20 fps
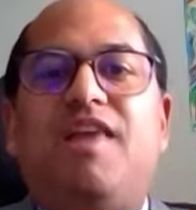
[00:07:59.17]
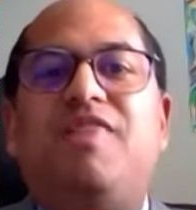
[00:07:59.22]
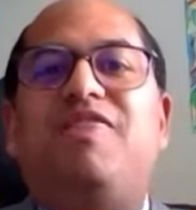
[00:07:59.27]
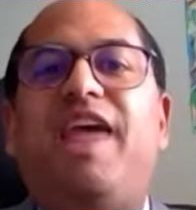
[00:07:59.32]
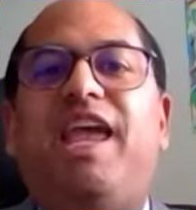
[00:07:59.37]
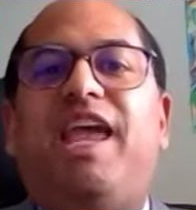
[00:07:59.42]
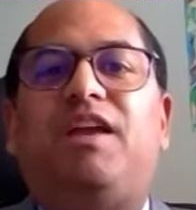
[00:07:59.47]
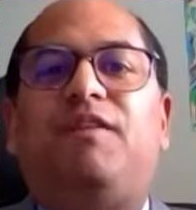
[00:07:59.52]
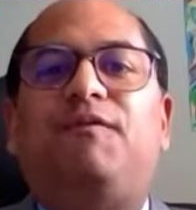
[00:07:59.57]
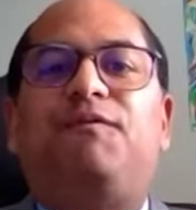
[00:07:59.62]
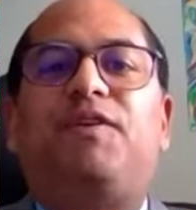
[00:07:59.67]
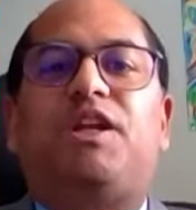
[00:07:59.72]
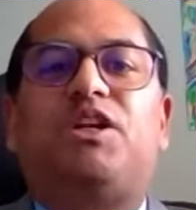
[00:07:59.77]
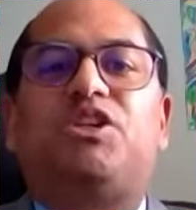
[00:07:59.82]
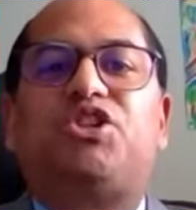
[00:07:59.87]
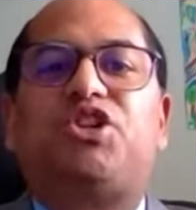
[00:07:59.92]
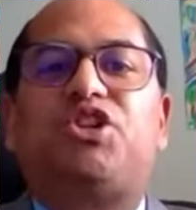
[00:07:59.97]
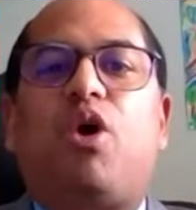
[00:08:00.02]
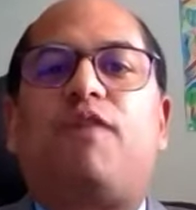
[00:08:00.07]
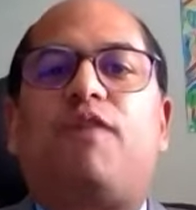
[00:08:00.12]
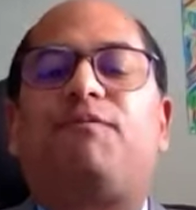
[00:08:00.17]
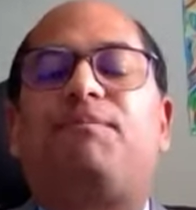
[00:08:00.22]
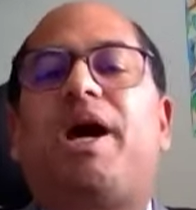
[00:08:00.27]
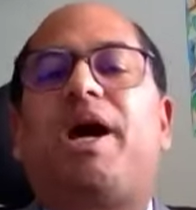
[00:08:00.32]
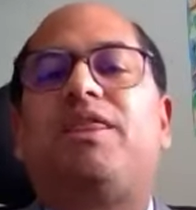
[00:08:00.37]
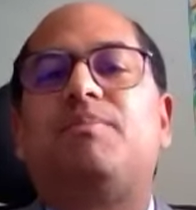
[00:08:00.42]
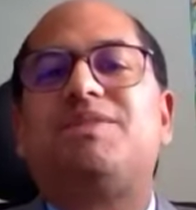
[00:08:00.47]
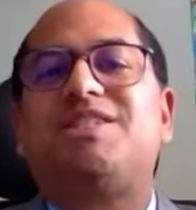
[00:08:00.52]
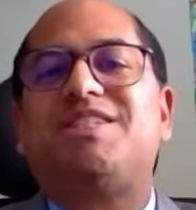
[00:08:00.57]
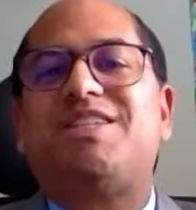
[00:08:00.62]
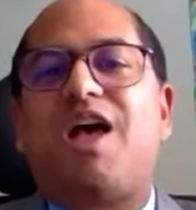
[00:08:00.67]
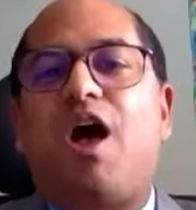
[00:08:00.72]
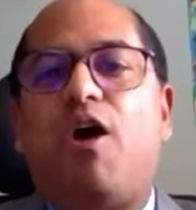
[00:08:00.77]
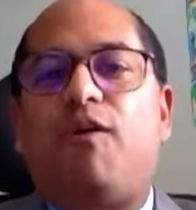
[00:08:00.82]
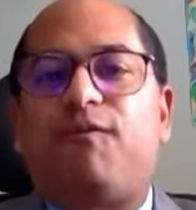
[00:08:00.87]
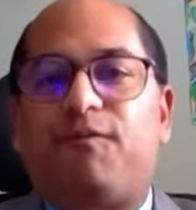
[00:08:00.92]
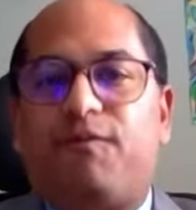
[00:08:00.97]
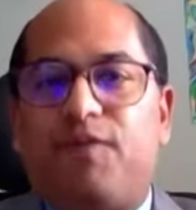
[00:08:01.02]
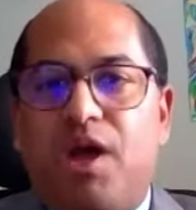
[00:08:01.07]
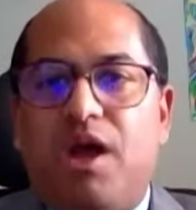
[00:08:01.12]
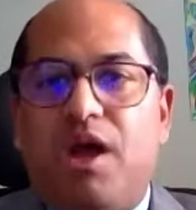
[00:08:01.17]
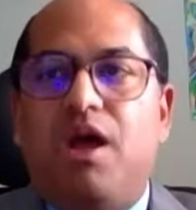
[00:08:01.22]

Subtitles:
they can finish it off by themselves.